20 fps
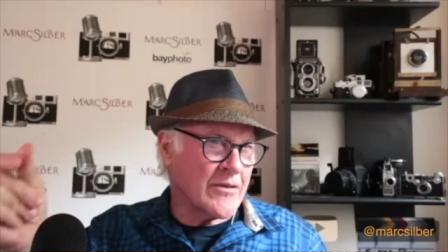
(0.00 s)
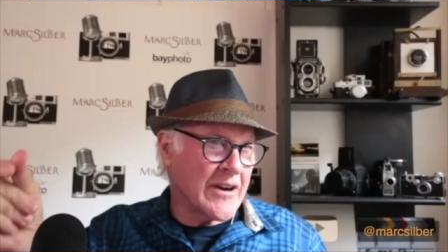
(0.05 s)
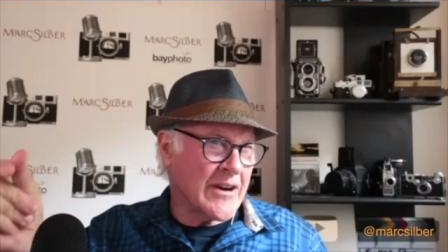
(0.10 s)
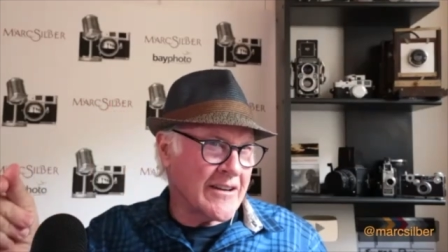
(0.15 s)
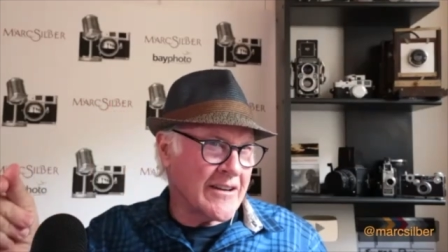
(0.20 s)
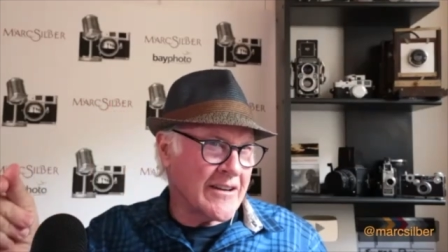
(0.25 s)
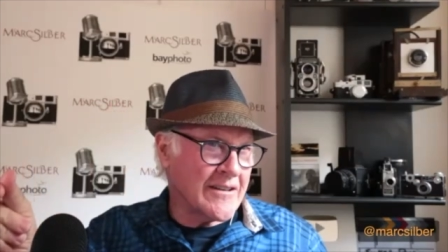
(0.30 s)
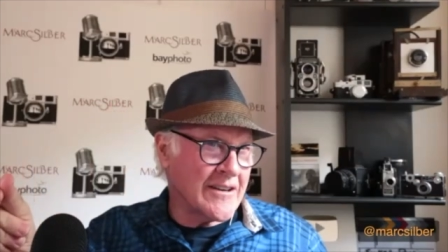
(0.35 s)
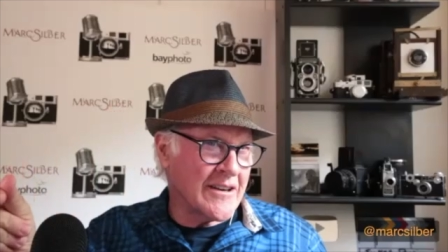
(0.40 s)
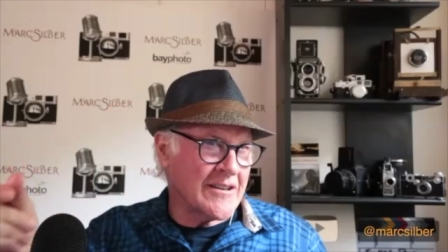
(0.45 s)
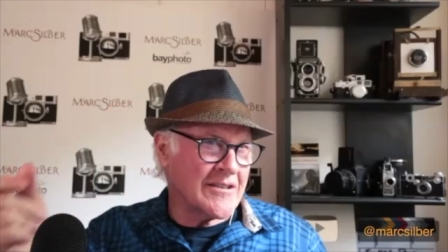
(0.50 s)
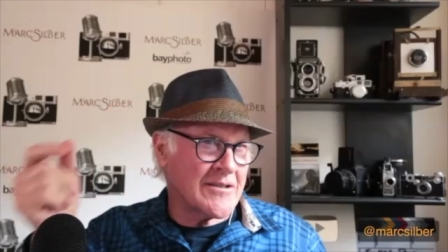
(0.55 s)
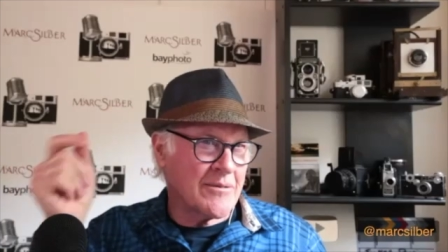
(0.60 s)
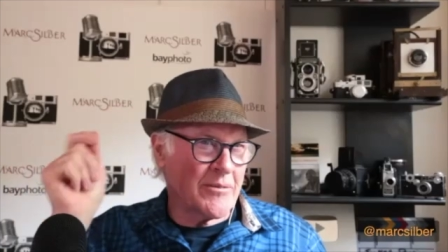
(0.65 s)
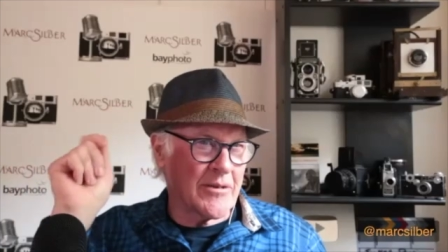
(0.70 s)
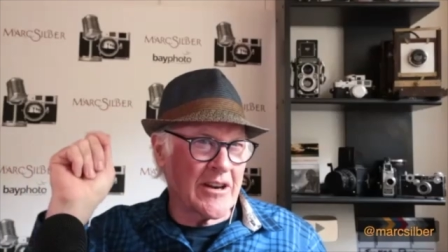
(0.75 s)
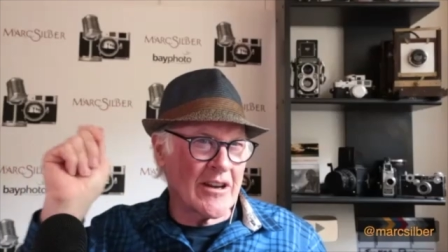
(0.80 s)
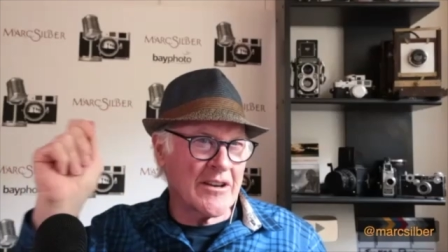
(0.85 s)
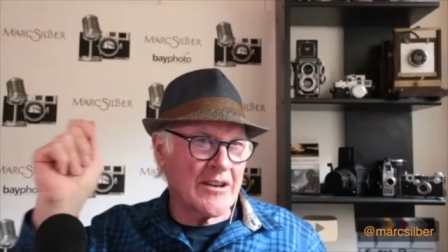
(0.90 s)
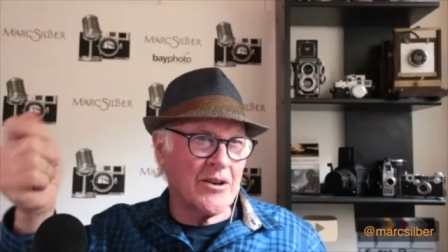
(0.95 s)
recognize
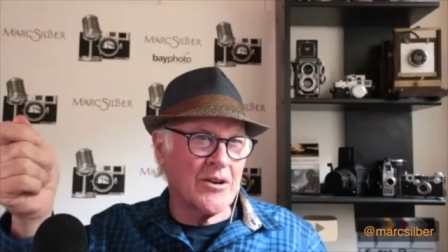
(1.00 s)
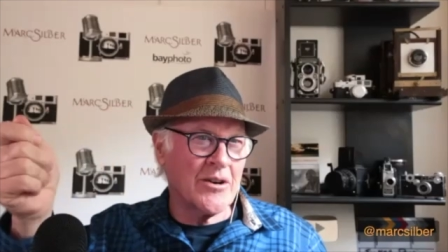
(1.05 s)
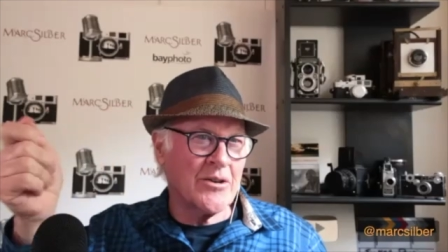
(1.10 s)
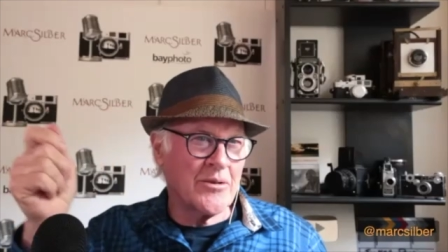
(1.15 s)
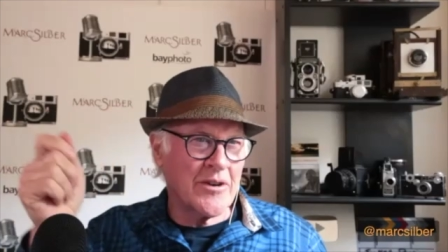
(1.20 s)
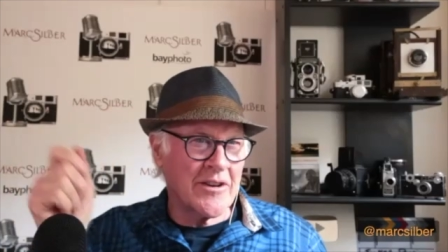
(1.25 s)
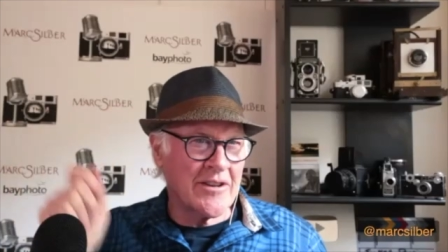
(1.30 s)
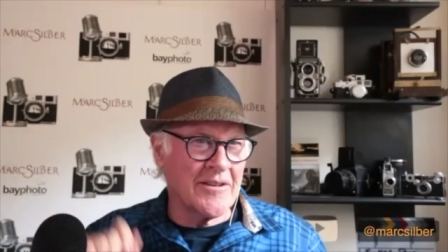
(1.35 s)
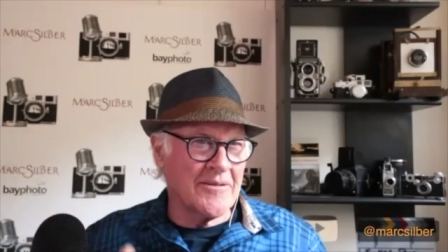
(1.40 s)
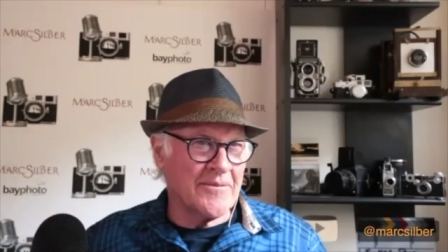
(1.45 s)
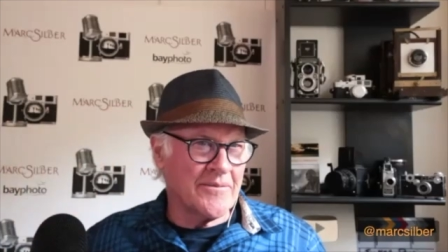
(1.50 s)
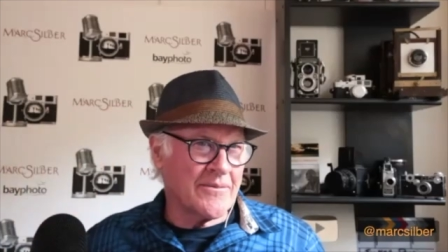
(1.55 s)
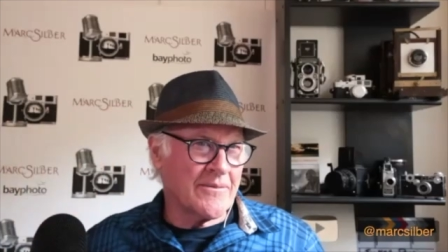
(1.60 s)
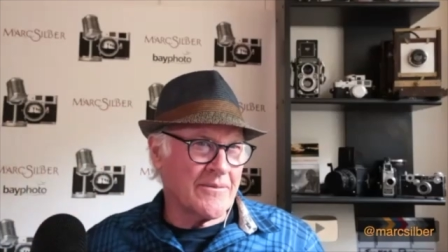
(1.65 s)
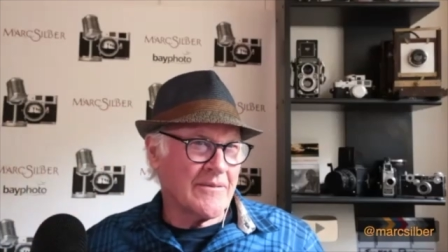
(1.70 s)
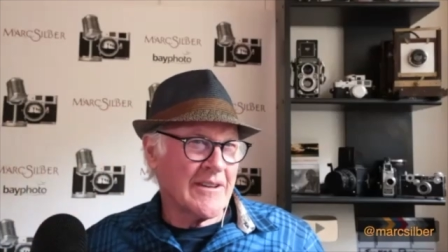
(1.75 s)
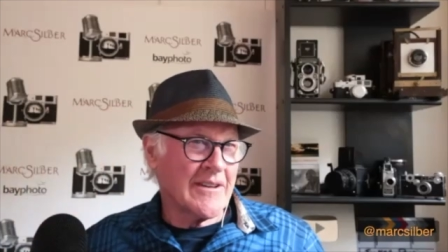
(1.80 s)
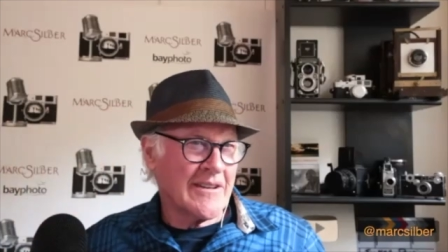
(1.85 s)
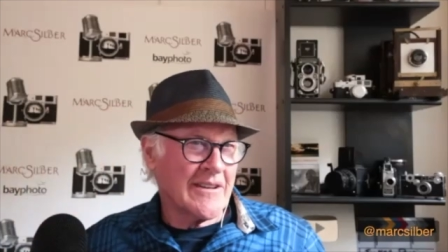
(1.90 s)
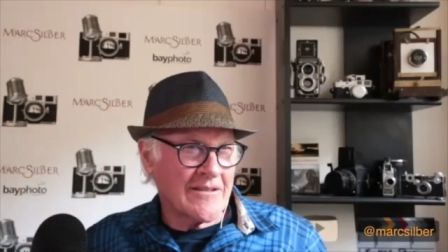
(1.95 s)
them and I go with it.
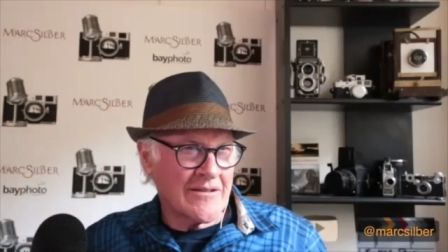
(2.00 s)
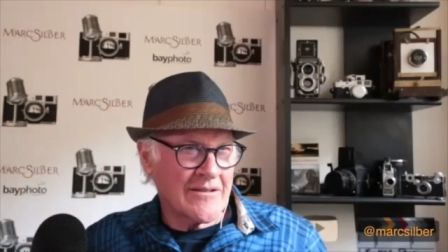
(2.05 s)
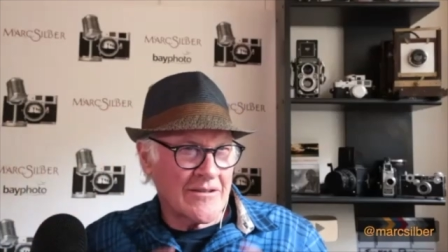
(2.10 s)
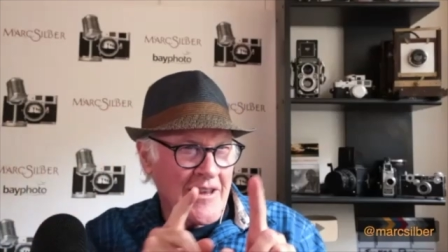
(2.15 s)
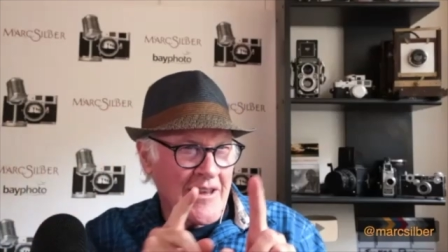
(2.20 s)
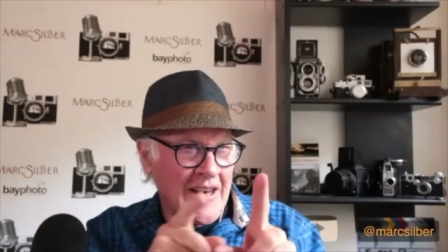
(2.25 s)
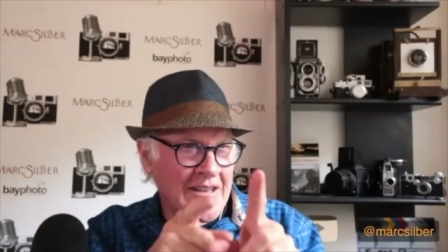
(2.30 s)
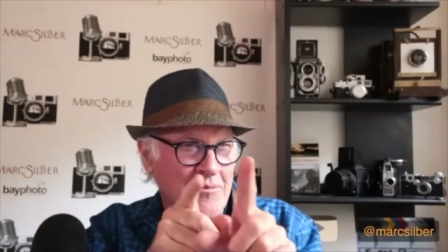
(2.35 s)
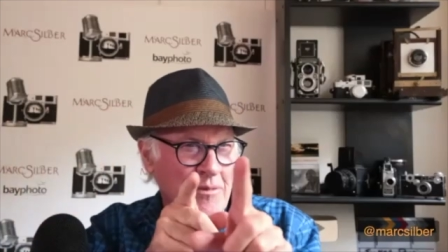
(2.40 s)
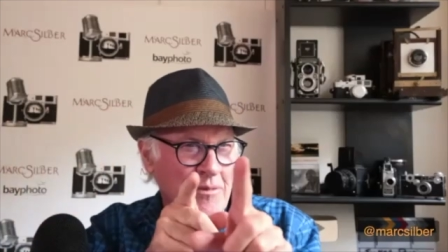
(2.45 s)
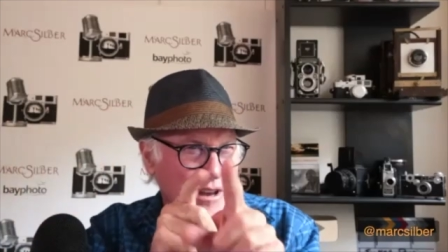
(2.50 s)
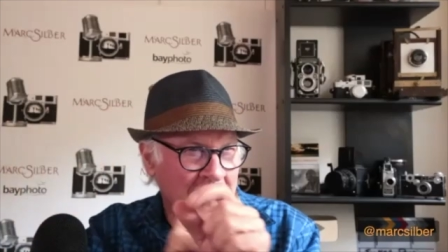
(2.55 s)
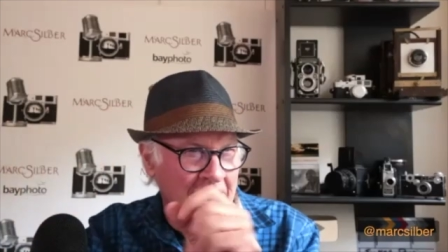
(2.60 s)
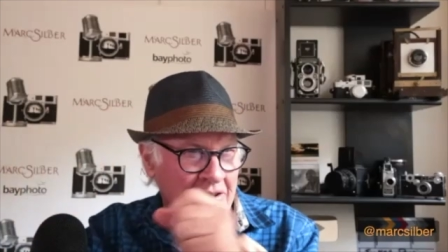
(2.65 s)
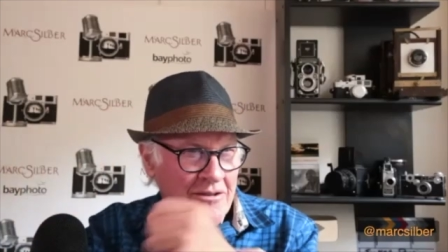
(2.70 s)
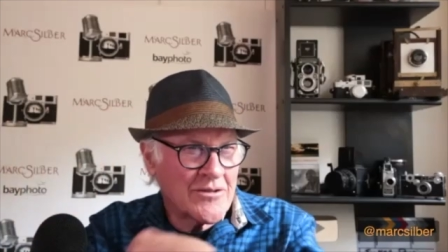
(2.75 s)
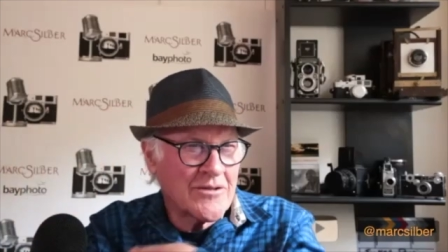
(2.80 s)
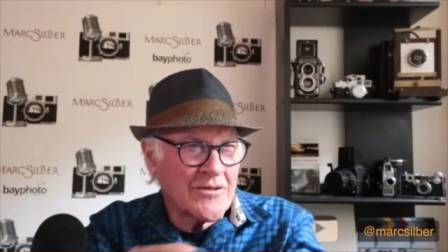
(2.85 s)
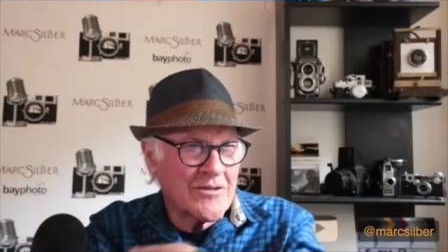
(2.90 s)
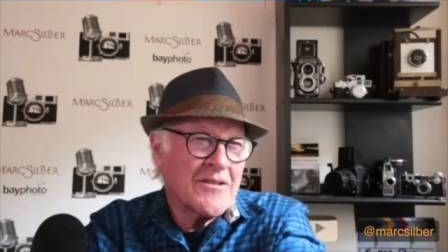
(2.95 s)
So that's and my
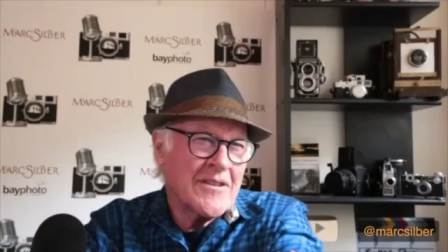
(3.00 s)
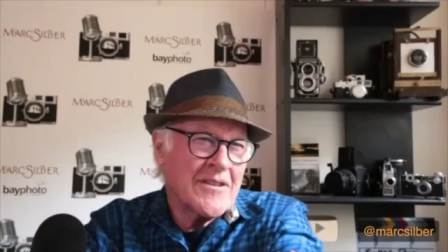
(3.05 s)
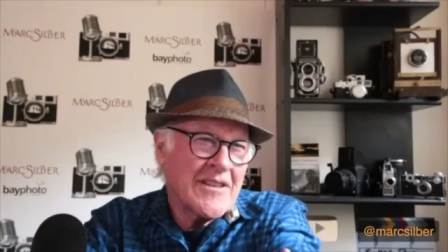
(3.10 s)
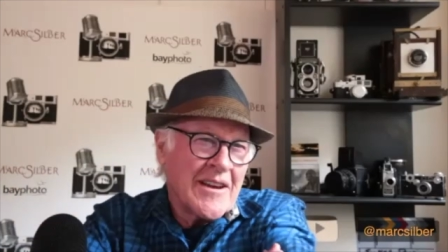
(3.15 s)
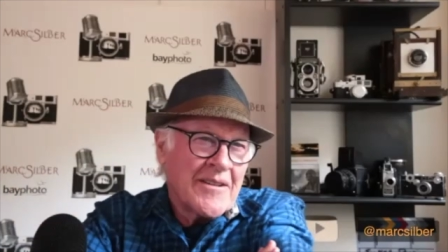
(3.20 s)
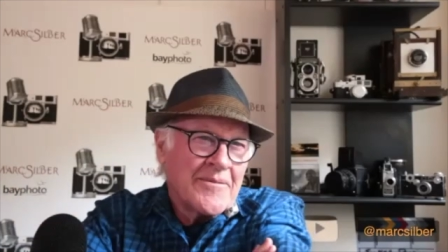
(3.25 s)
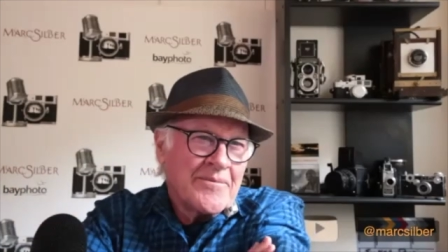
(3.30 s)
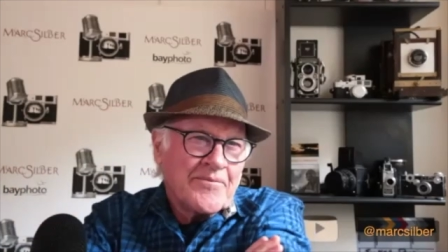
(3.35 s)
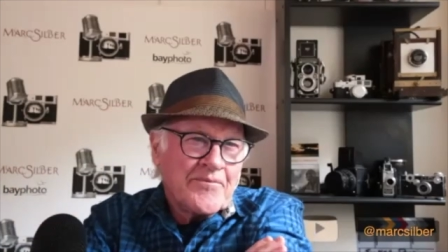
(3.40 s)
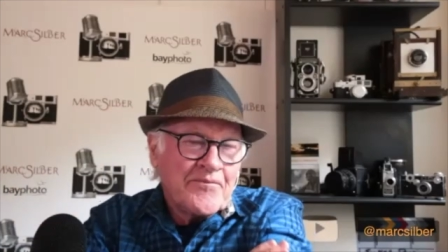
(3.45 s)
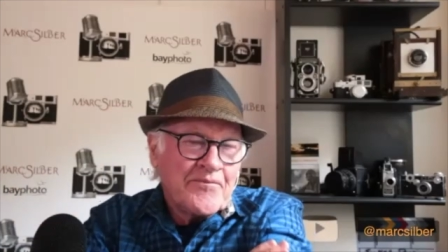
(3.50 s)
answer applies, to that.